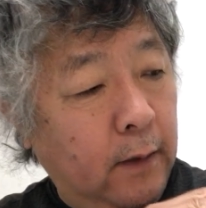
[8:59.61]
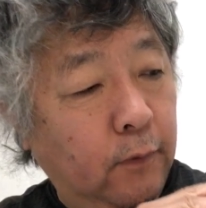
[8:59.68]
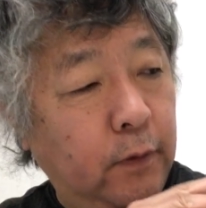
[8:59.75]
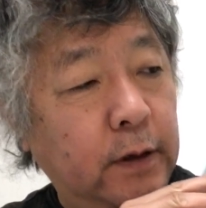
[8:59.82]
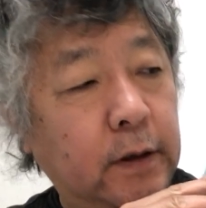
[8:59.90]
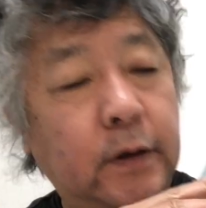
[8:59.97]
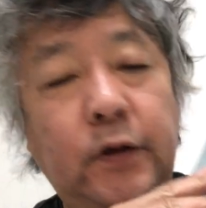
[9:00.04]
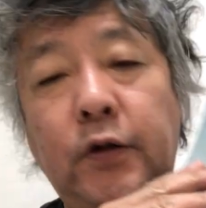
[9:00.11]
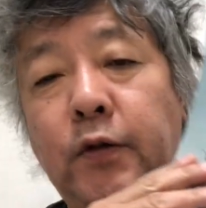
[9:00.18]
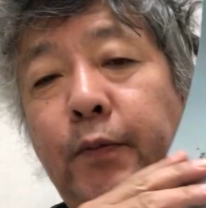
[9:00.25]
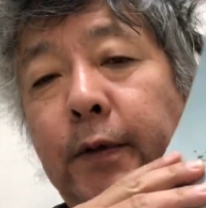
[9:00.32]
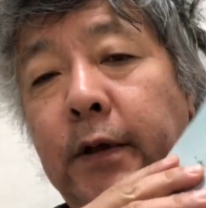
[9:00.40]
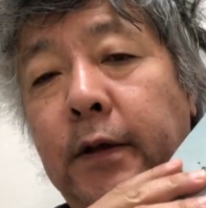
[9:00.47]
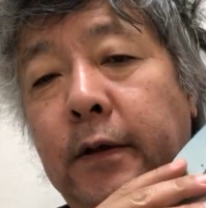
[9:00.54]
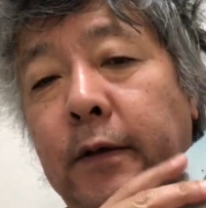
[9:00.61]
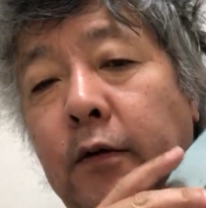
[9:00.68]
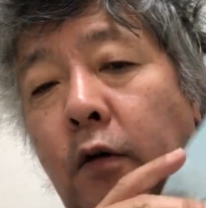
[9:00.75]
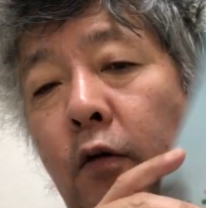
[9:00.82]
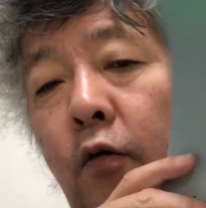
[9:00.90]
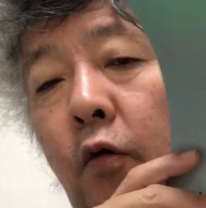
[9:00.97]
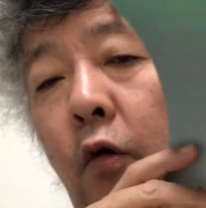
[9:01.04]
we should be
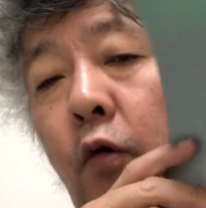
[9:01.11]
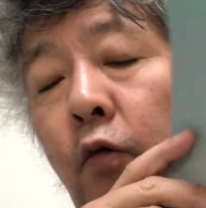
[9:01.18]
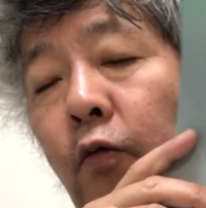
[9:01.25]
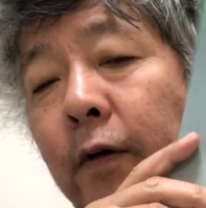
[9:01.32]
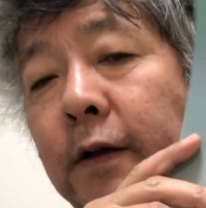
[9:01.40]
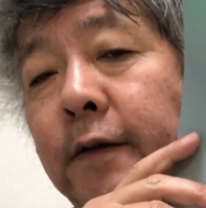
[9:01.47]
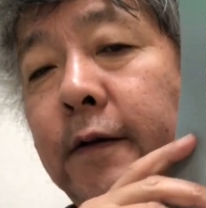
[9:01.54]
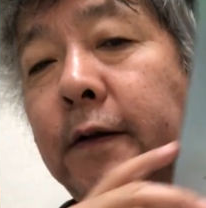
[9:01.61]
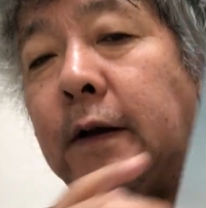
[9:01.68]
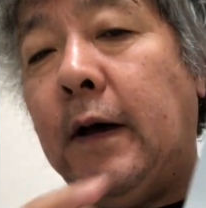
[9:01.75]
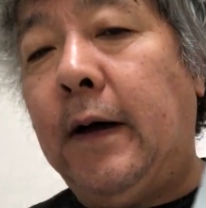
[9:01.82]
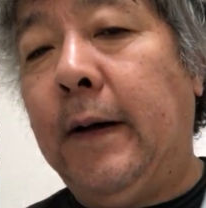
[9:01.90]
always,